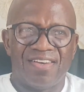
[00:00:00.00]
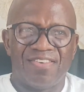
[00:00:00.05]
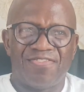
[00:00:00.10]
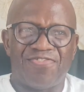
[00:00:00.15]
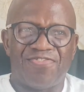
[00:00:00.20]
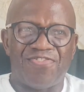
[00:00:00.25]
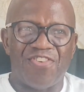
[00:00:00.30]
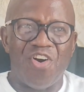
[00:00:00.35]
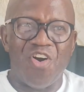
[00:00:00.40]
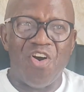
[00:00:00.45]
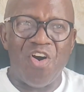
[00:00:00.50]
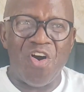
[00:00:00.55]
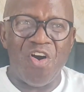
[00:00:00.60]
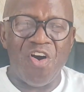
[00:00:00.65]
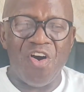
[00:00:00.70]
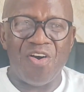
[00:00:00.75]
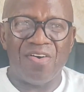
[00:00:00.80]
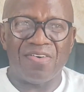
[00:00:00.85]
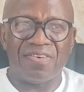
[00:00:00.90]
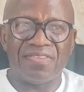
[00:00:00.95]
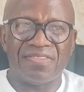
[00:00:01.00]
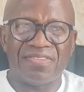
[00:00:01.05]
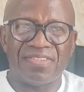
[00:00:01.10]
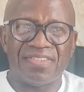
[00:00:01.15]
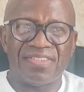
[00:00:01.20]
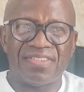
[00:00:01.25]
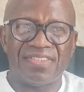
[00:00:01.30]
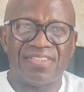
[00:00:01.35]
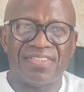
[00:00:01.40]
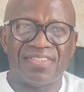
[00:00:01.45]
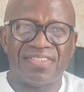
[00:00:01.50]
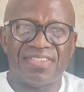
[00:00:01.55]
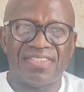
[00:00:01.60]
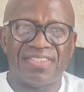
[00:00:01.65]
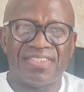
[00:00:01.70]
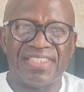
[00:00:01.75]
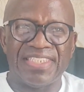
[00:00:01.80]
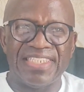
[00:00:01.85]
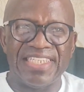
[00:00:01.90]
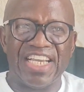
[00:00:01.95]
for
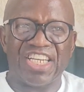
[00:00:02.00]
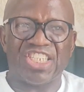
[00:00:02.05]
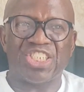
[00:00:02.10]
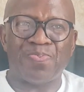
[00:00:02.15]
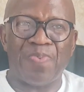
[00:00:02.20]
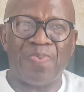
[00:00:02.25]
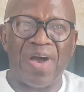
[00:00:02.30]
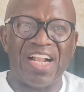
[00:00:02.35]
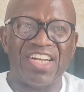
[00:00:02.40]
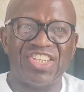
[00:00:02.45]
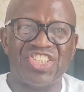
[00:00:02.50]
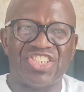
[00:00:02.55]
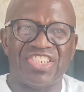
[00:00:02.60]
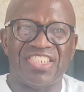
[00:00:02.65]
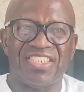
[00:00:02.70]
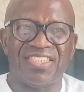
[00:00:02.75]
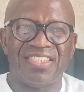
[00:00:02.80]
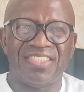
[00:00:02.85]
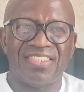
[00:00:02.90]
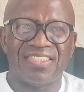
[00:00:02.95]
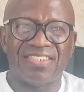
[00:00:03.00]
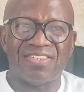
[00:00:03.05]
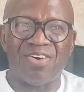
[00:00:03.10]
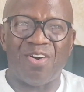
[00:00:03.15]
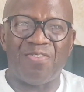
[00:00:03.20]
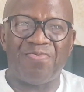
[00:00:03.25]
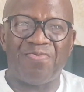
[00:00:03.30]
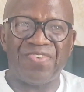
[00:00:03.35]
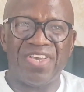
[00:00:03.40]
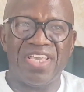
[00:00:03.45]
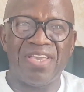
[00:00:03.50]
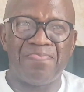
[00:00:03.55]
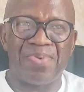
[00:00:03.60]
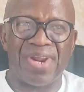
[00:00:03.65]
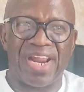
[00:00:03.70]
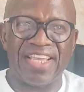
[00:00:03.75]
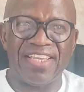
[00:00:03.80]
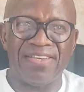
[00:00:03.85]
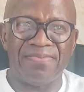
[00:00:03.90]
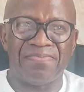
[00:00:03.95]
the expulsion of
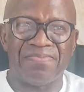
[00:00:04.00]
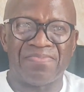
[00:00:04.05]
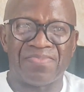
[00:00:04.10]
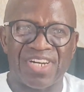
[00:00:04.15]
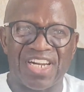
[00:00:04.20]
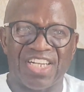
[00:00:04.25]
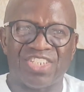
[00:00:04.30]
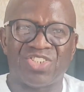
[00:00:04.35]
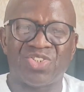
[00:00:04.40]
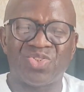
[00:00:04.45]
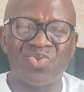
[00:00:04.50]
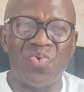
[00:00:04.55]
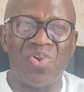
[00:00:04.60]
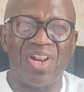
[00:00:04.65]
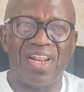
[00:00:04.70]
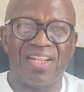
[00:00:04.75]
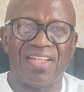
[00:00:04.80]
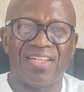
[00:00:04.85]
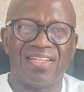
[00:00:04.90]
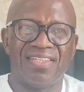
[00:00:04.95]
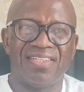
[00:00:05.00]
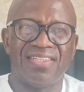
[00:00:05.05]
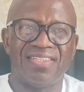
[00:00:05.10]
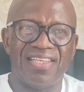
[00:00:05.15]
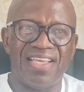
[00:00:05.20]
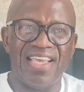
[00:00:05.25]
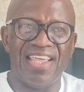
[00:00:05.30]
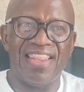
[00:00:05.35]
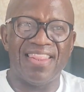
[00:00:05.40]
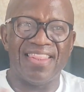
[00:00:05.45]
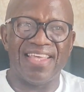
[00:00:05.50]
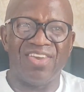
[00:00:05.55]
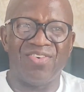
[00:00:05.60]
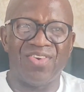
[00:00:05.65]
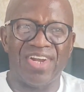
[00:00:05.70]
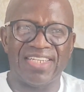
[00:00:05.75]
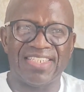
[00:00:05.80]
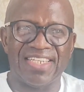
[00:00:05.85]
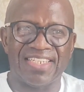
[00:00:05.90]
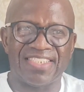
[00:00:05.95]
Ibrahim Rasool in the
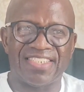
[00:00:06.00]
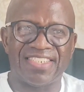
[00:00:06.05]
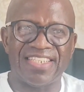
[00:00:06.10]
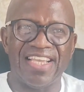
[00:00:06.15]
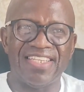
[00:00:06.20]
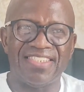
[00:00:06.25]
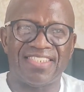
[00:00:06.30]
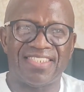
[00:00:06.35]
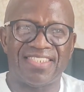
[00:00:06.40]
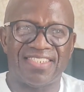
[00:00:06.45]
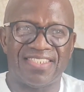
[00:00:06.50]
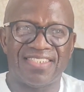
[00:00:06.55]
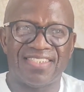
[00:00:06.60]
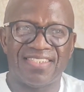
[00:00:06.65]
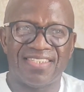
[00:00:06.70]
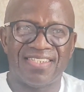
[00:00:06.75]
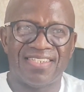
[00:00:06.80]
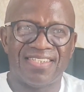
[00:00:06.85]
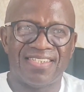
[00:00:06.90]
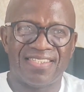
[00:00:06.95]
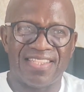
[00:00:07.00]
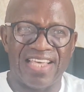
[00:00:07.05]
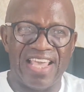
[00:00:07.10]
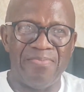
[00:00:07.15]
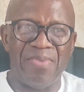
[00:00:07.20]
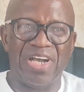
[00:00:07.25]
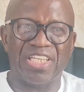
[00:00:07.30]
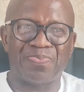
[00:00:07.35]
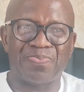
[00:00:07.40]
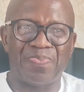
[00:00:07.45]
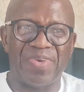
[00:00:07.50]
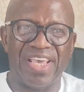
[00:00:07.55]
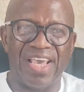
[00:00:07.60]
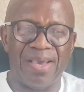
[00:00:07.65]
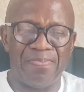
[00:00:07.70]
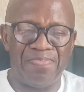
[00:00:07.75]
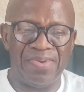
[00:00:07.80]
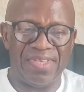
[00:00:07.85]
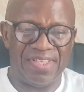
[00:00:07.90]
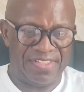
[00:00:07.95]
United States. They must be
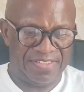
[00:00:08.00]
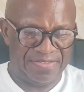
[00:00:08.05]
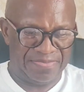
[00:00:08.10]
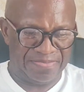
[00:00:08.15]
happy.